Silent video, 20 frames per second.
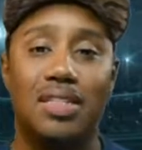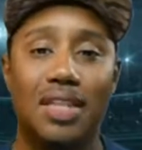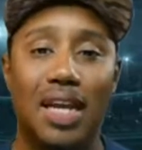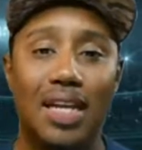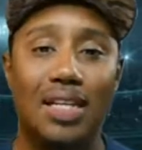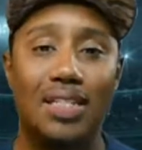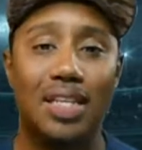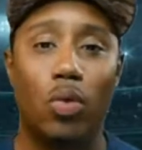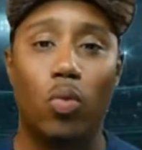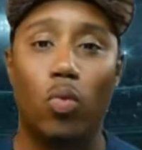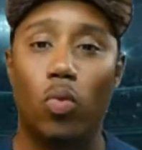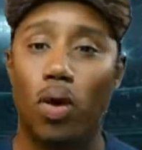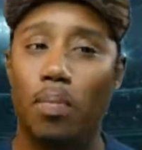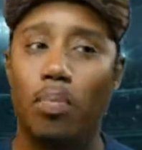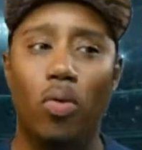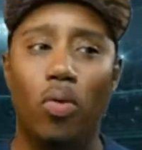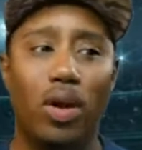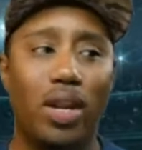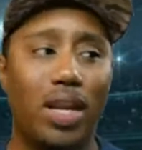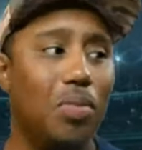At one point, it
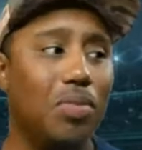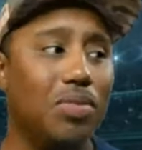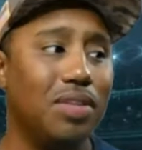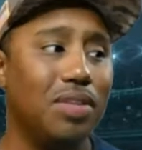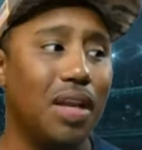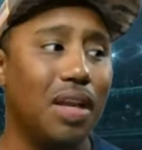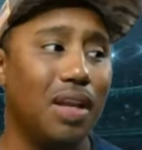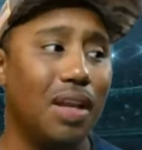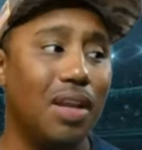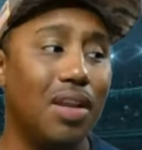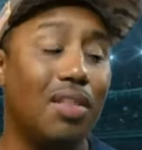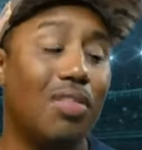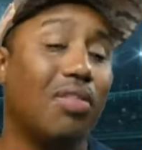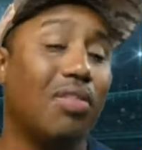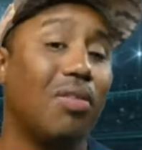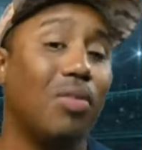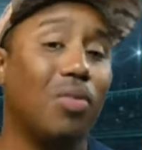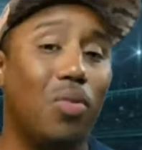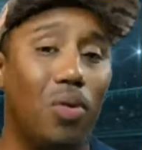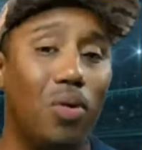was like in the third
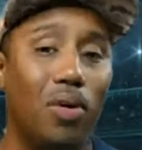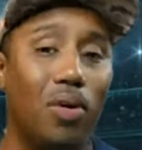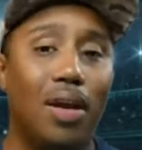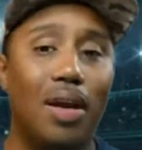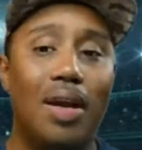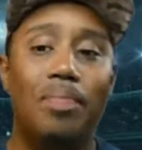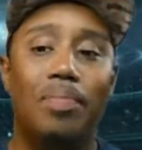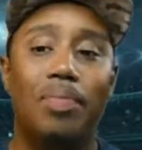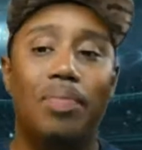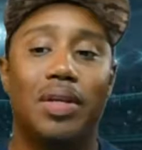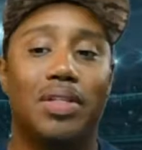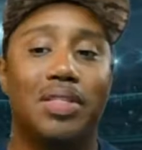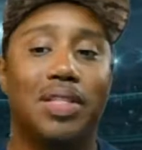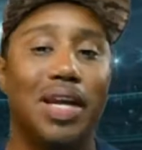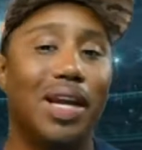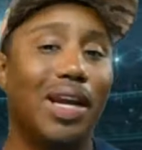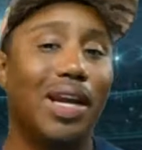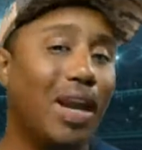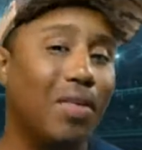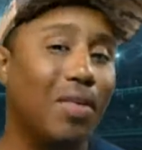quarter, Derrick
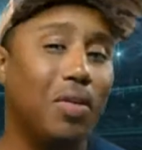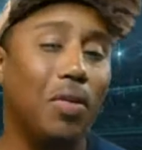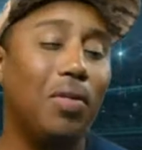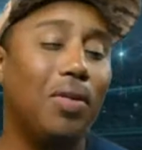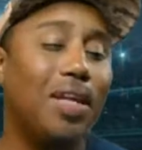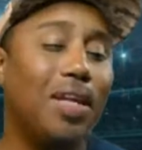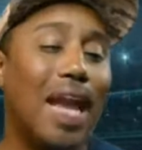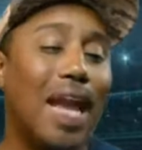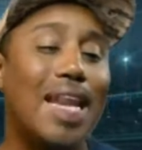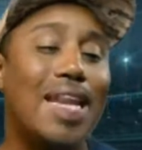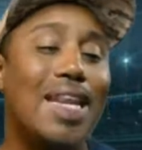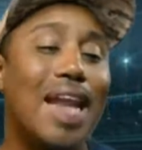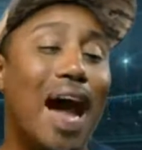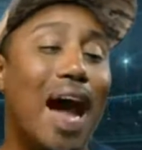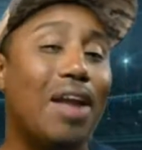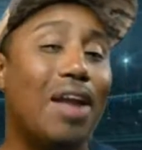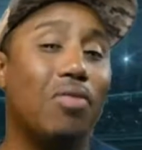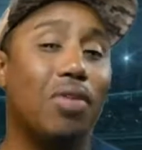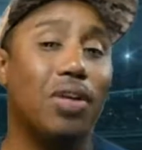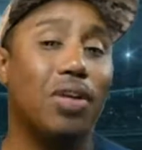Henry only had 9
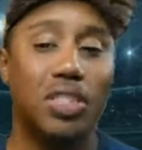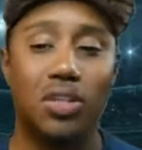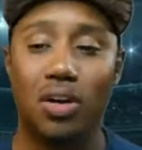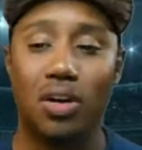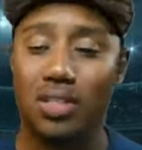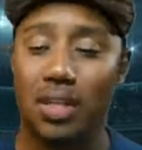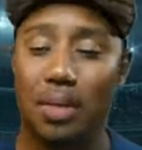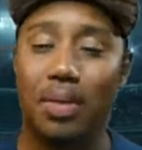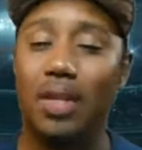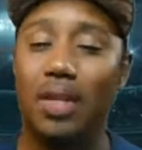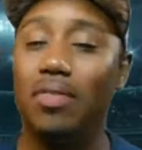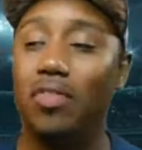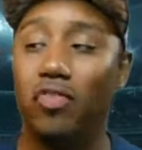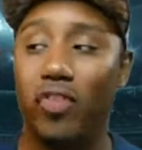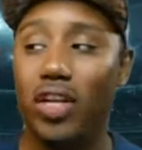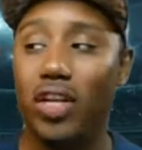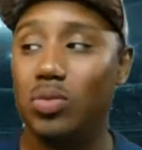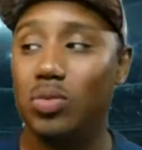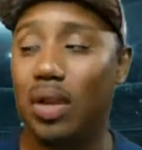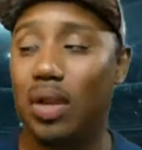rushing yards. I believe he finished with
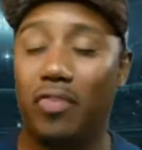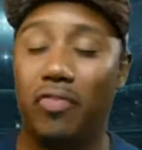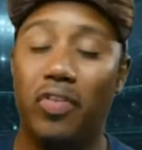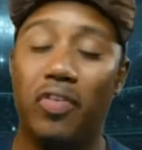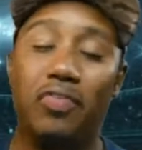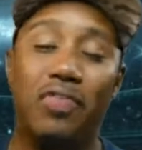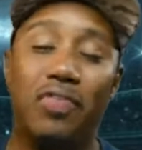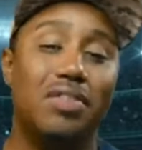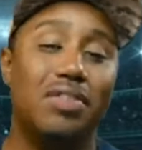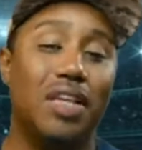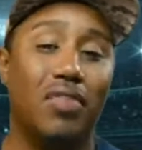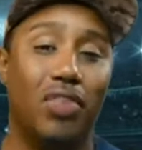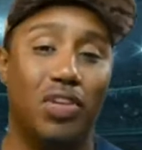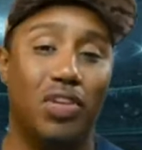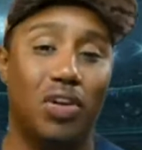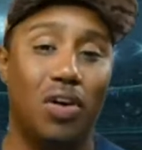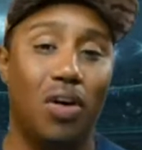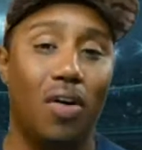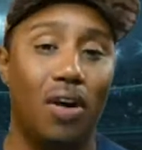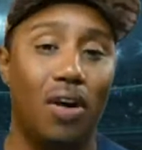like 57
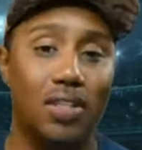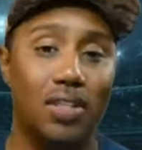yards.